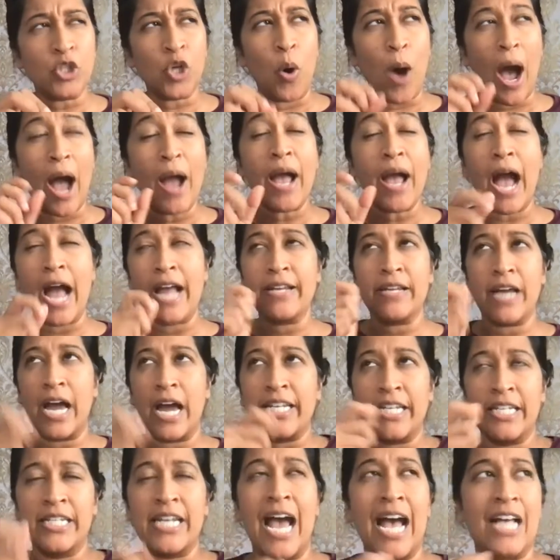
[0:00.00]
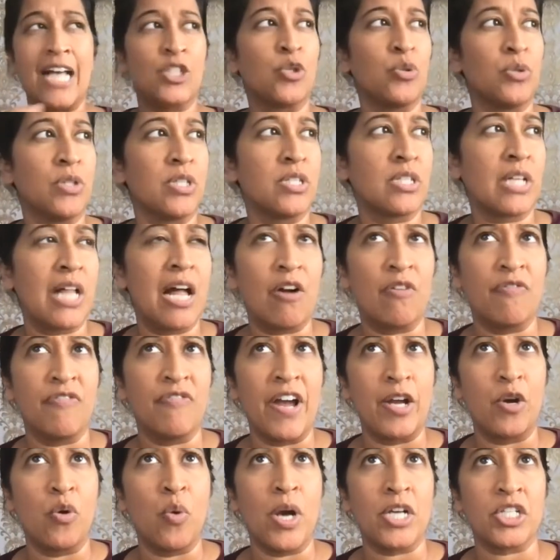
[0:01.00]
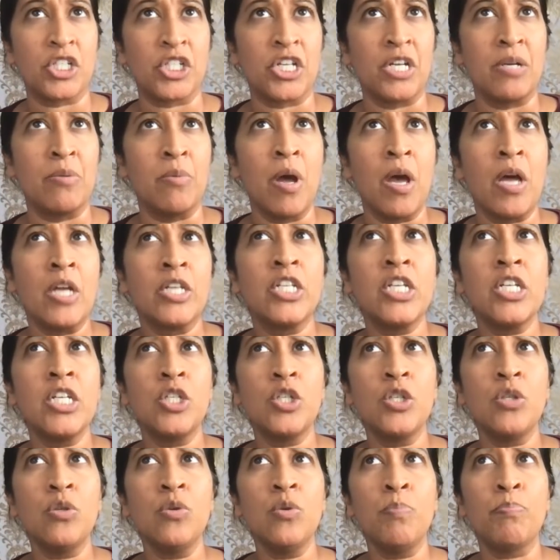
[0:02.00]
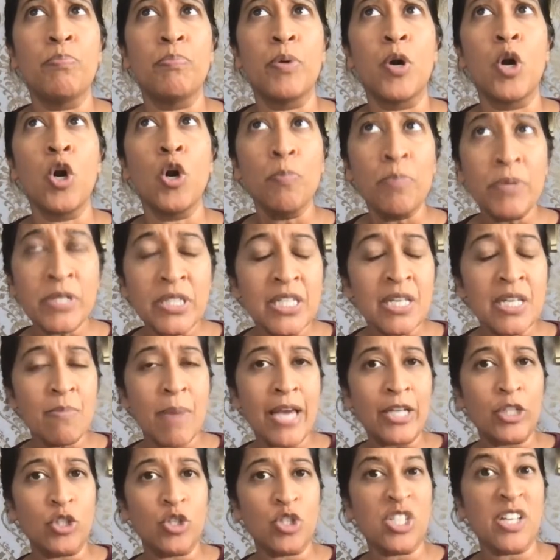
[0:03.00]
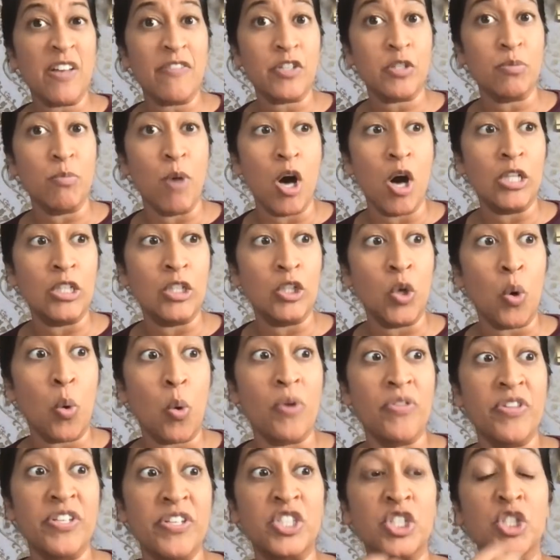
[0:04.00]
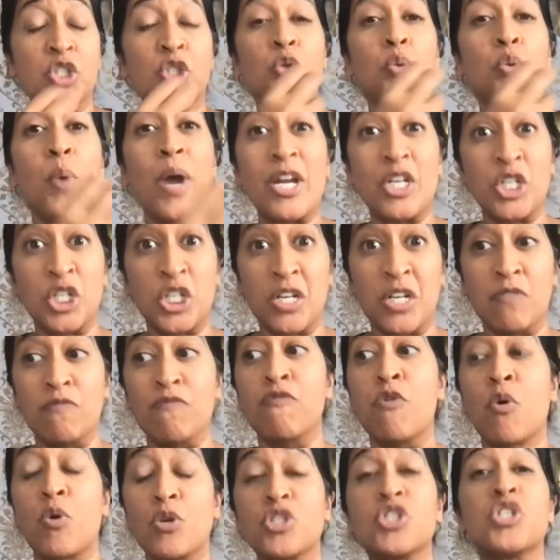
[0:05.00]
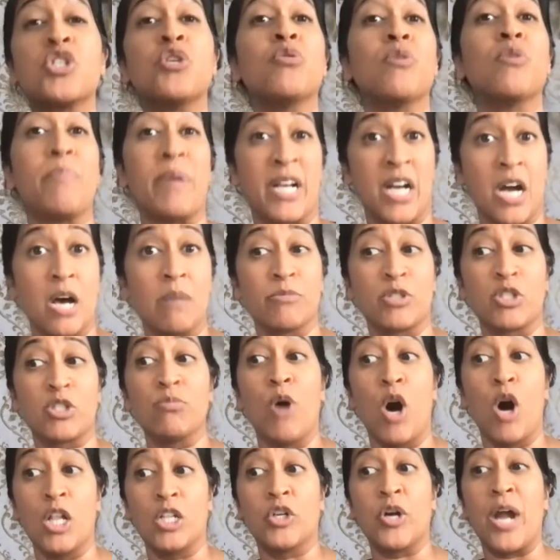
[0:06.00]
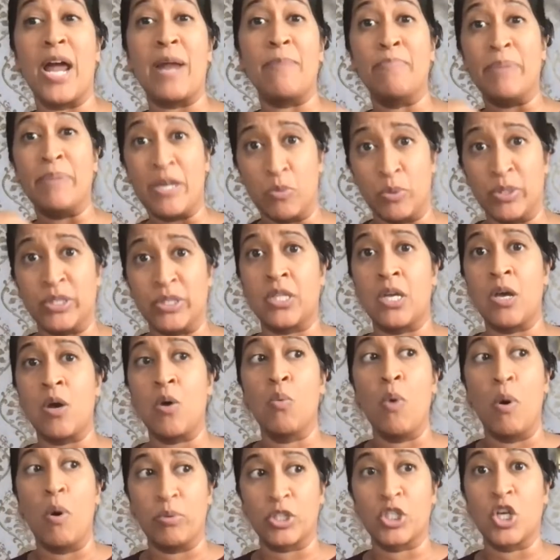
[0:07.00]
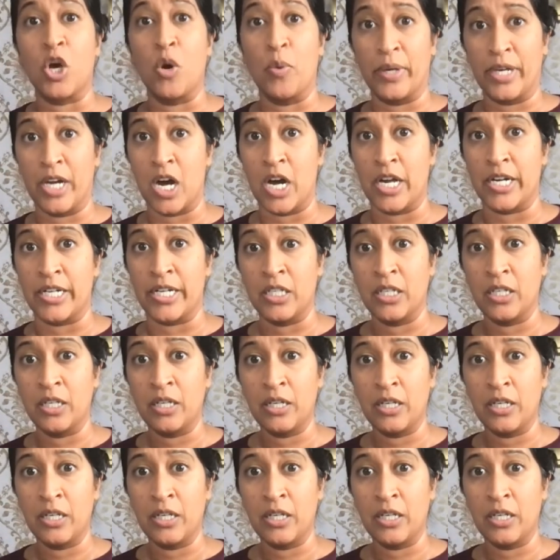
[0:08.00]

so I, I I didn't ask you this clarifying question. Did you purposely make yourself smaller or the situation forced you to become smaller and be with what was going on?